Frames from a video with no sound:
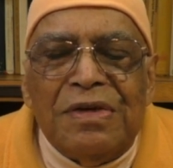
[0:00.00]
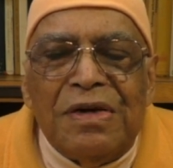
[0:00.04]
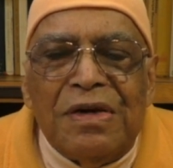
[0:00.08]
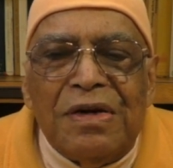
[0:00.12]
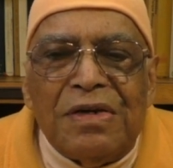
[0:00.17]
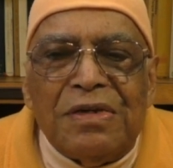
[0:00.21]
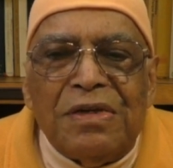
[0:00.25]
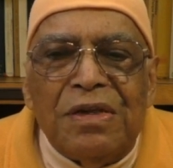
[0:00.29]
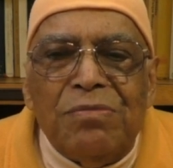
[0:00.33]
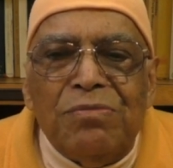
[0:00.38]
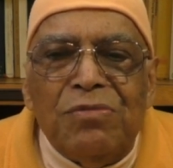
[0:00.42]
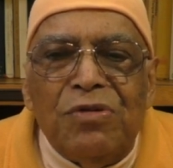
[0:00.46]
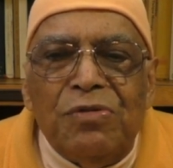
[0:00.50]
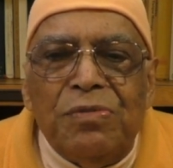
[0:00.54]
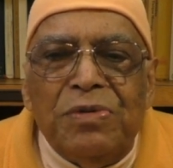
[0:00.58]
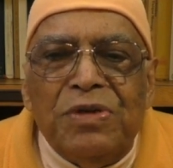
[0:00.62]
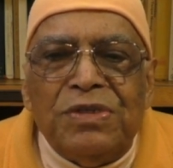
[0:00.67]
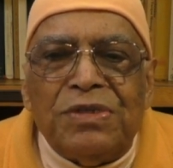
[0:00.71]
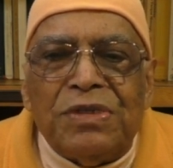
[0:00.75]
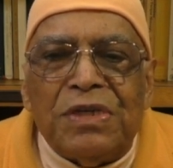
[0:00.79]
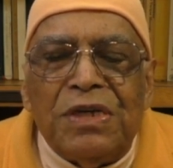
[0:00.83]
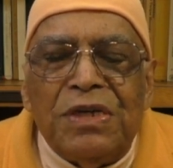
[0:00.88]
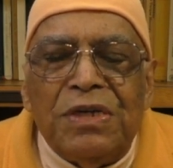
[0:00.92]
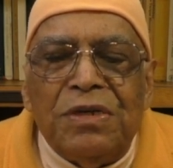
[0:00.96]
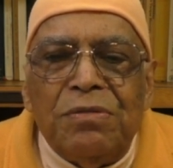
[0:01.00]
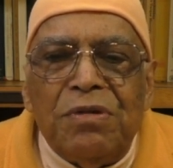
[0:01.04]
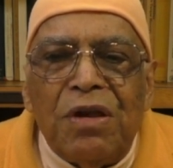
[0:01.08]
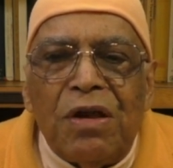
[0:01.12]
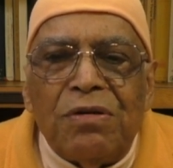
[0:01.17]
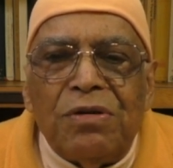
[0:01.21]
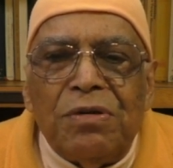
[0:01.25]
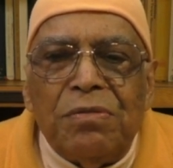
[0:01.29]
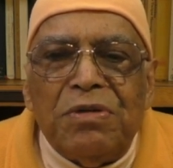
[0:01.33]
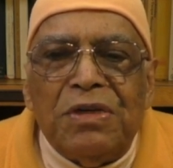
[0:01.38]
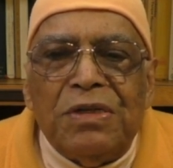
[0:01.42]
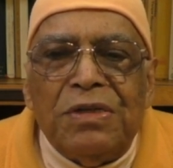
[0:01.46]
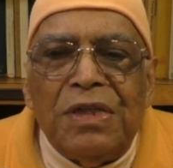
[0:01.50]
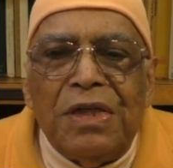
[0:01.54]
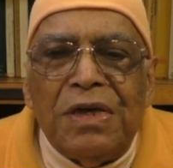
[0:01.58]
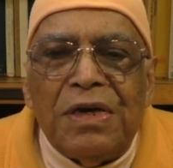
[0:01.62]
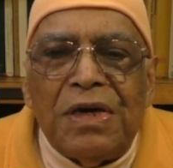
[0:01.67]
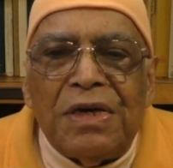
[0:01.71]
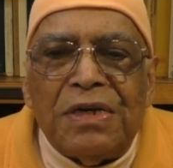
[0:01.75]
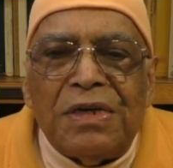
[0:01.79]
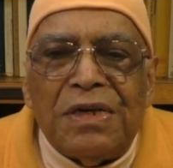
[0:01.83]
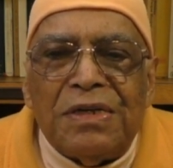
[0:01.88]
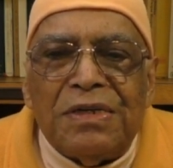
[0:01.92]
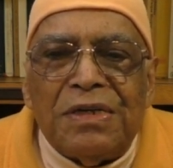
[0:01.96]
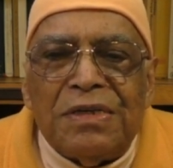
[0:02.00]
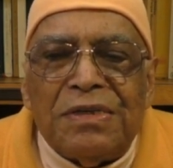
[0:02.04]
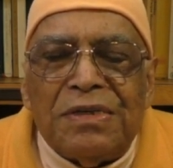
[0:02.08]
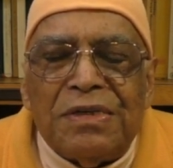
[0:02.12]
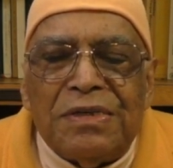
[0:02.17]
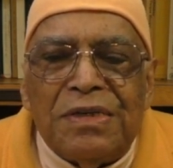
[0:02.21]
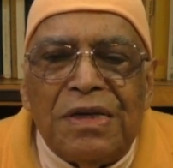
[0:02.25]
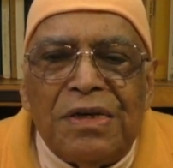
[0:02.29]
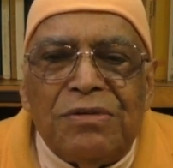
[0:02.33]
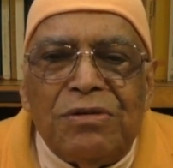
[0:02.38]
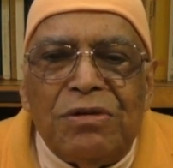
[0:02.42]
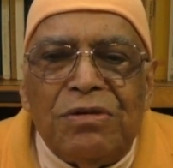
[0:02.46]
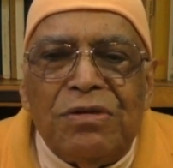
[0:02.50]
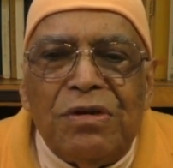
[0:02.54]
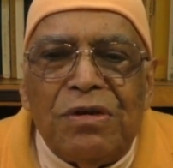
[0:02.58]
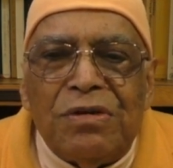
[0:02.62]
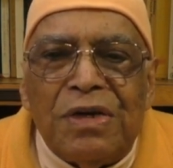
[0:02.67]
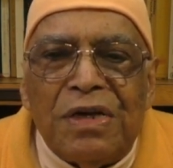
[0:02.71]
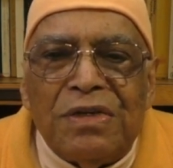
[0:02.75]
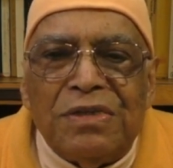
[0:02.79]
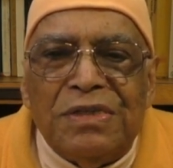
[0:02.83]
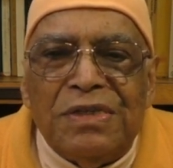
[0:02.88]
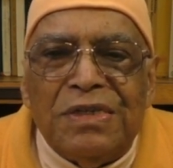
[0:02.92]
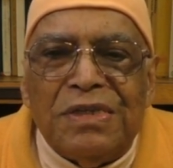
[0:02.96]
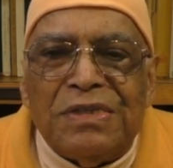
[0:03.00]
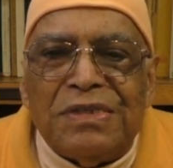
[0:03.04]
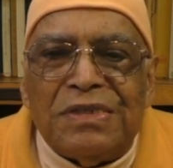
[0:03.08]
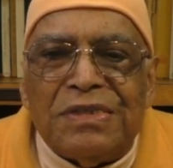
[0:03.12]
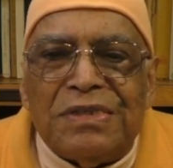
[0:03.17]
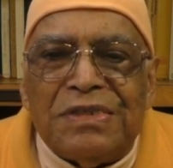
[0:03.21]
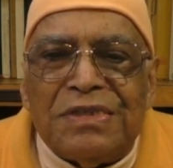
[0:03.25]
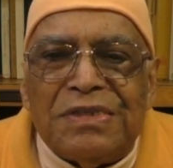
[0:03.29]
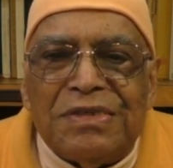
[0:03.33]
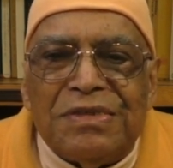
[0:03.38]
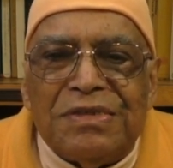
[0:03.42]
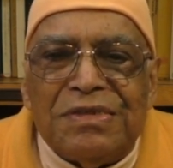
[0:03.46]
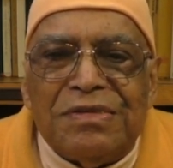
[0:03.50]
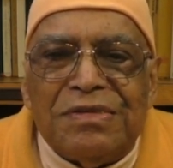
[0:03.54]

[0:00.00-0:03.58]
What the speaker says: Had the movie screen not been there, they would not exist.